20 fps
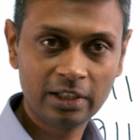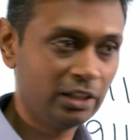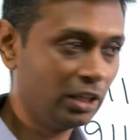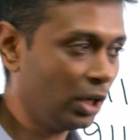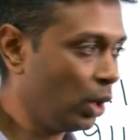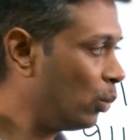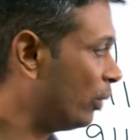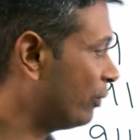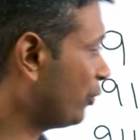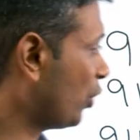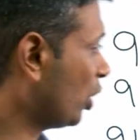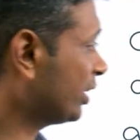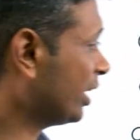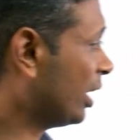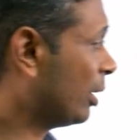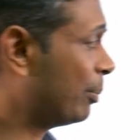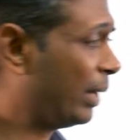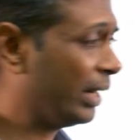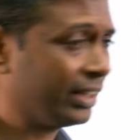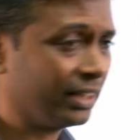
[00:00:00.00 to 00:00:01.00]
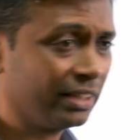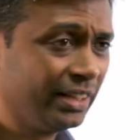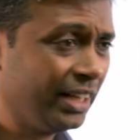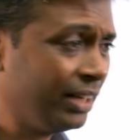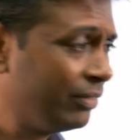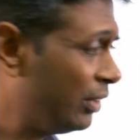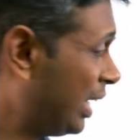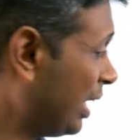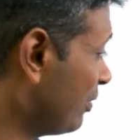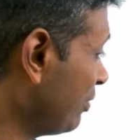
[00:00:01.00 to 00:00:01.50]
Now we've got the pattern.
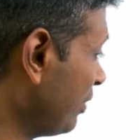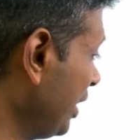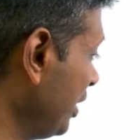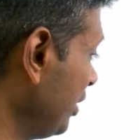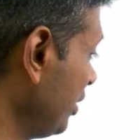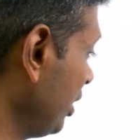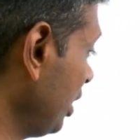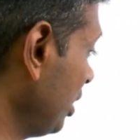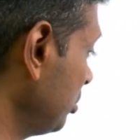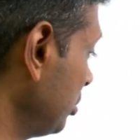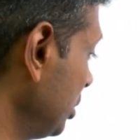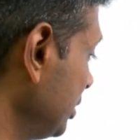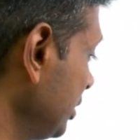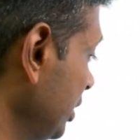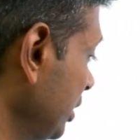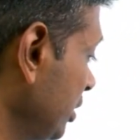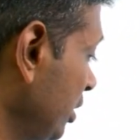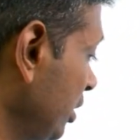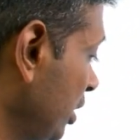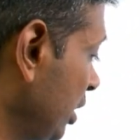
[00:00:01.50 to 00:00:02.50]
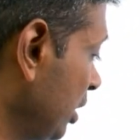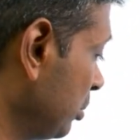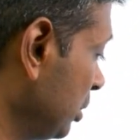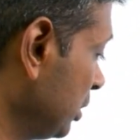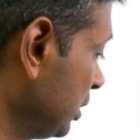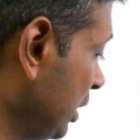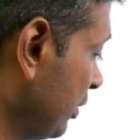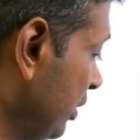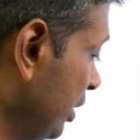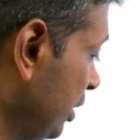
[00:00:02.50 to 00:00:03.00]
Then we'll have 5-digit numbers, 6-digit
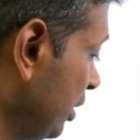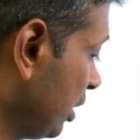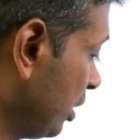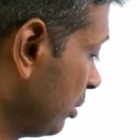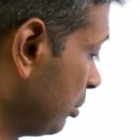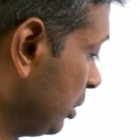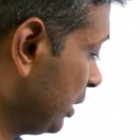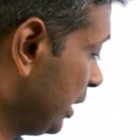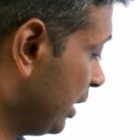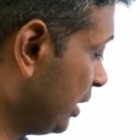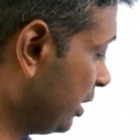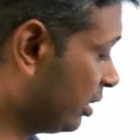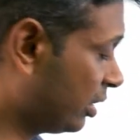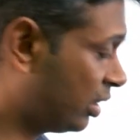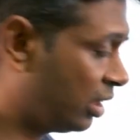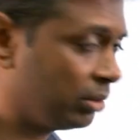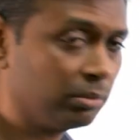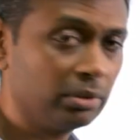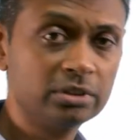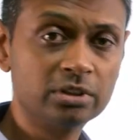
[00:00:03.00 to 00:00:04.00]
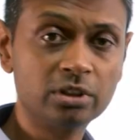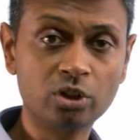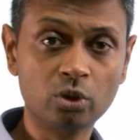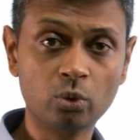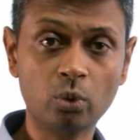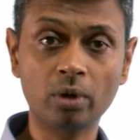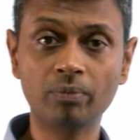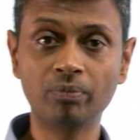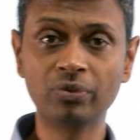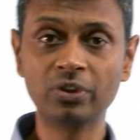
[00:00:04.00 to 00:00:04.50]
numbers, 7-digit numbers, 8-digit numbers, and
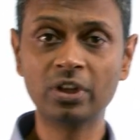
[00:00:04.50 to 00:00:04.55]
so on.